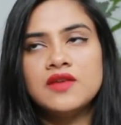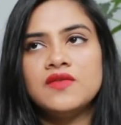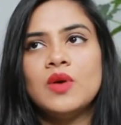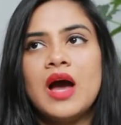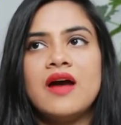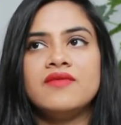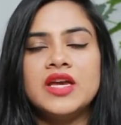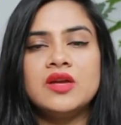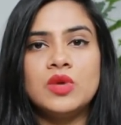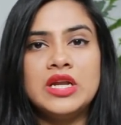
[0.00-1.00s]
If you have
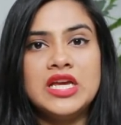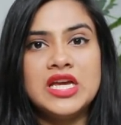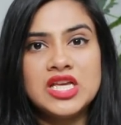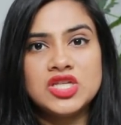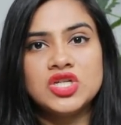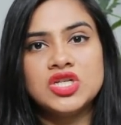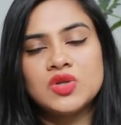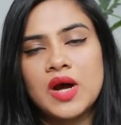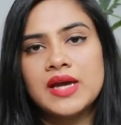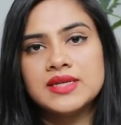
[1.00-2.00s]
like really itchy
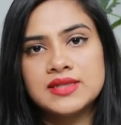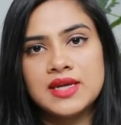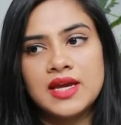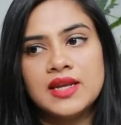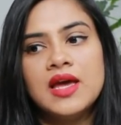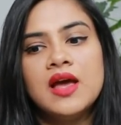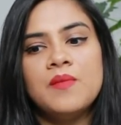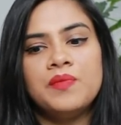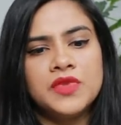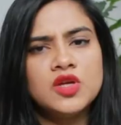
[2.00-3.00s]
dry skin,
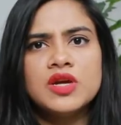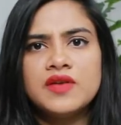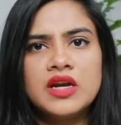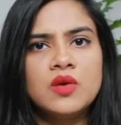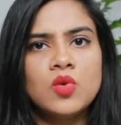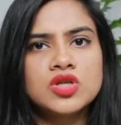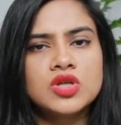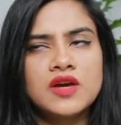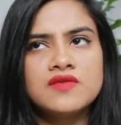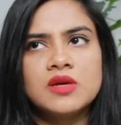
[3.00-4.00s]
you definitely want to
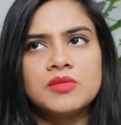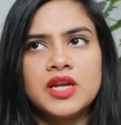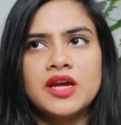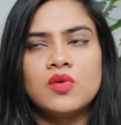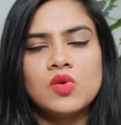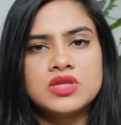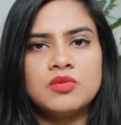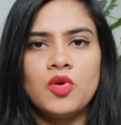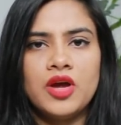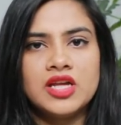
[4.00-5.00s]
give something like
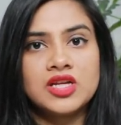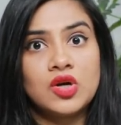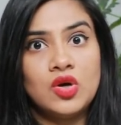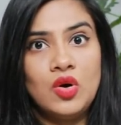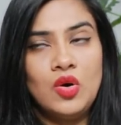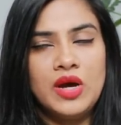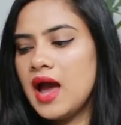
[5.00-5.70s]
rosehip oil a go.